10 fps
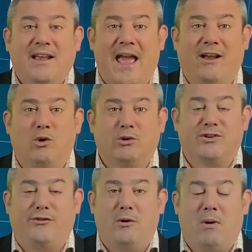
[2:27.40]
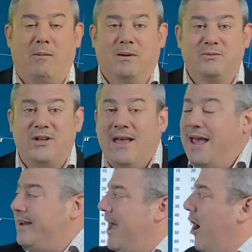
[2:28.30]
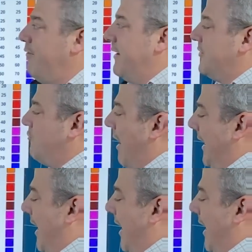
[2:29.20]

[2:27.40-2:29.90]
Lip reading: can cause a few problems. Now over in Australia,